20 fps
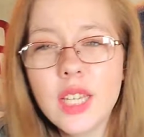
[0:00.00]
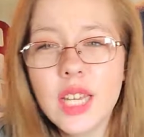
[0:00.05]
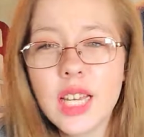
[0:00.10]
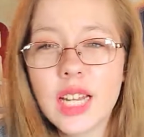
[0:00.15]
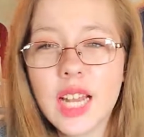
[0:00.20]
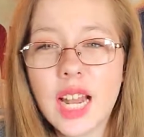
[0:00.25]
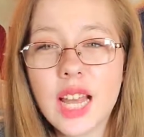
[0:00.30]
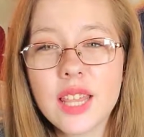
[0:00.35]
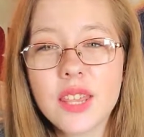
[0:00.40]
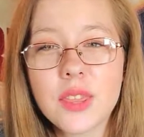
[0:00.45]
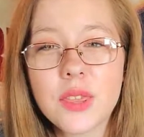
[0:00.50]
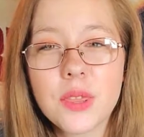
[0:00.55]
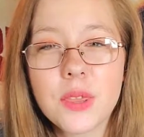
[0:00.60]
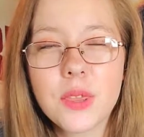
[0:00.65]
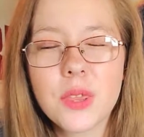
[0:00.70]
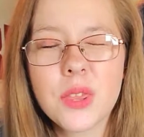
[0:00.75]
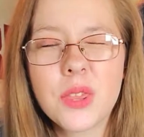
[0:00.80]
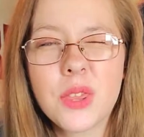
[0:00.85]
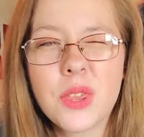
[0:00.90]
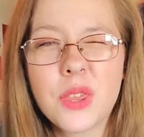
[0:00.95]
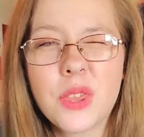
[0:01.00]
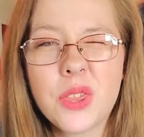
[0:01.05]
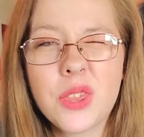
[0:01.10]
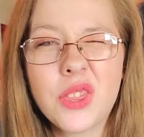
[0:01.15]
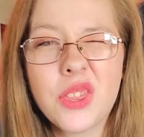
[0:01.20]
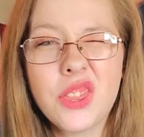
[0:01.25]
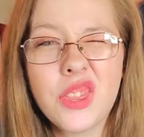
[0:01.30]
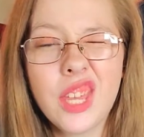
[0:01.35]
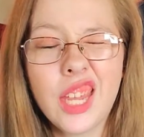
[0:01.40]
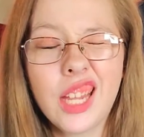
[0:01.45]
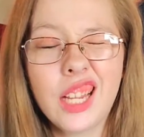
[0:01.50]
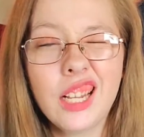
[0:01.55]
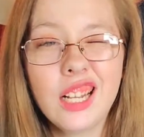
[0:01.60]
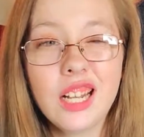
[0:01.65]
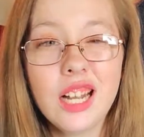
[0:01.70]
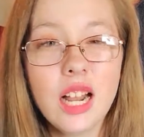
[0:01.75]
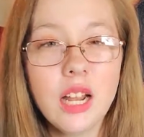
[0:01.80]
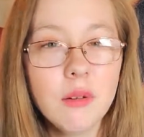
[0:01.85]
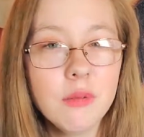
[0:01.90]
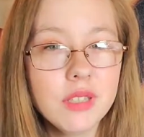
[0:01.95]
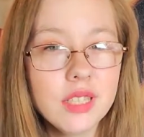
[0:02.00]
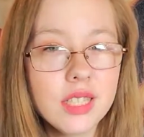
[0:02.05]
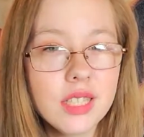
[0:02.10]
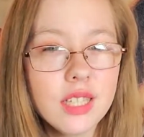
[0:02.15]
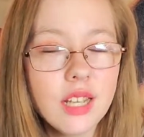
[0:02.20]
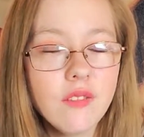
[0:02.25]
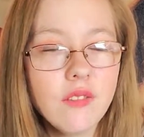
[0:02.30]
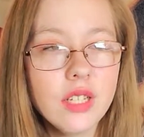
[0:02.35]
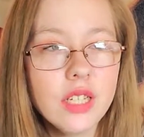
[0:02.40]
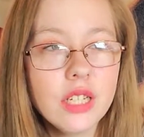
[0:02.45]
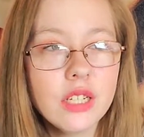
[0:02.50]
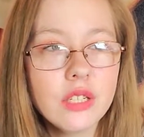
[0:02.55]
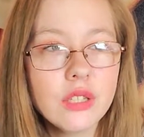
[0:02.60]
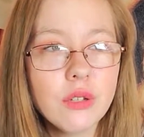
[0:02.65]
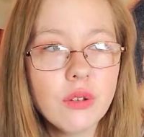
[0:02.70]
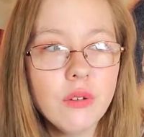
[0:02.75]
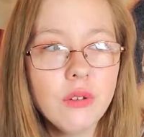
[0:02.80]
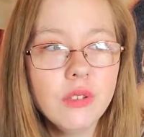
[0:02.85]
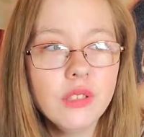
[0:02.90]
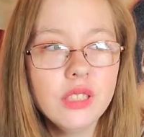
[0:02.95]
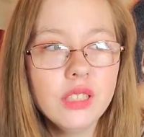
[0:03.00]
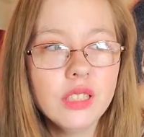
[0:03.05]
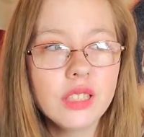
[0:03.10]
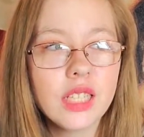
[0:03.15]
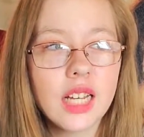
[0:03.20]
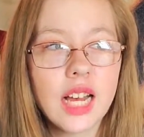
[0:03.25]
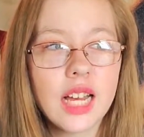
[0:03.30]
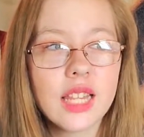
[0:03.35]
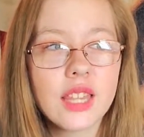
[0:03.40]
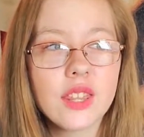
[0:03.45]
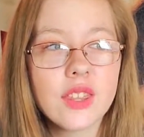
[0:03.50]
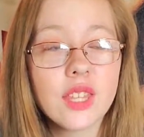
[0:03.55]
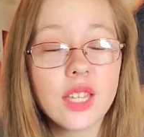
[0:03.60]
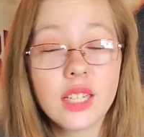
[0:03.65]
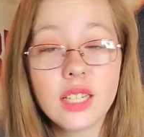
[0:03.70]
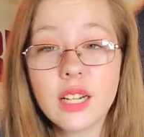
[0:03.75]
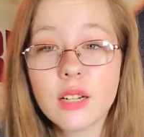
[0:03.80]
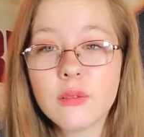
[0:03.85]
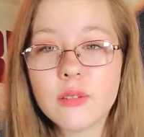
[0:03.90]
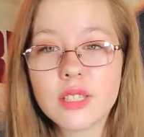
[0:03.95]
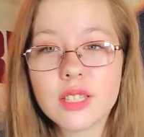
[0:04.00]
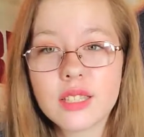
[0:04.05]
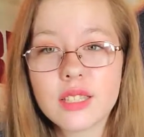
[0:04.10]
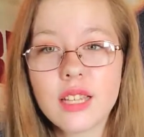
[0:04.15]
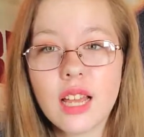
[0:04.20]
And I think I was 7 years old. I think I was